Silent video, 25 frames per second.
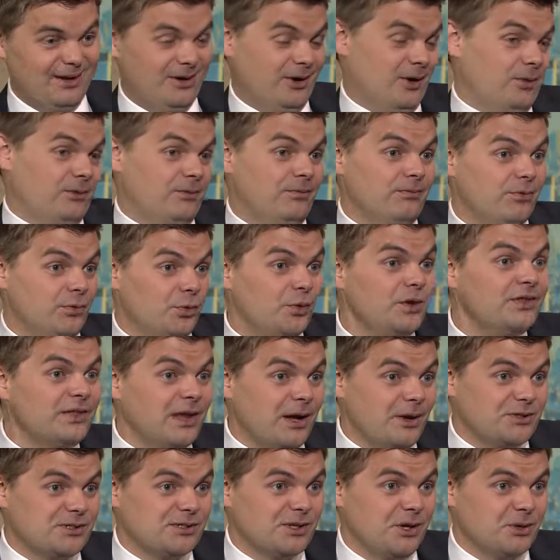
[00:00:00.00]
or
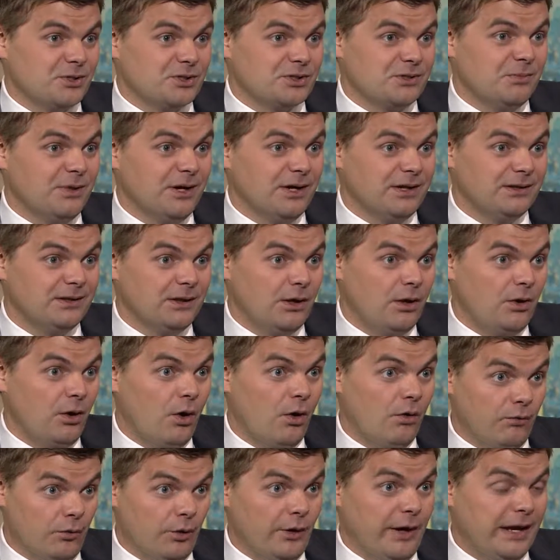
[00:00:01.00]
$3,000 a month
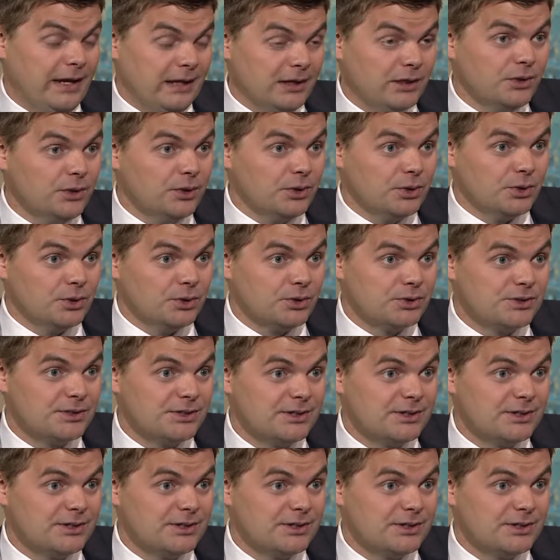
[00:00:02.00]
over 8 years,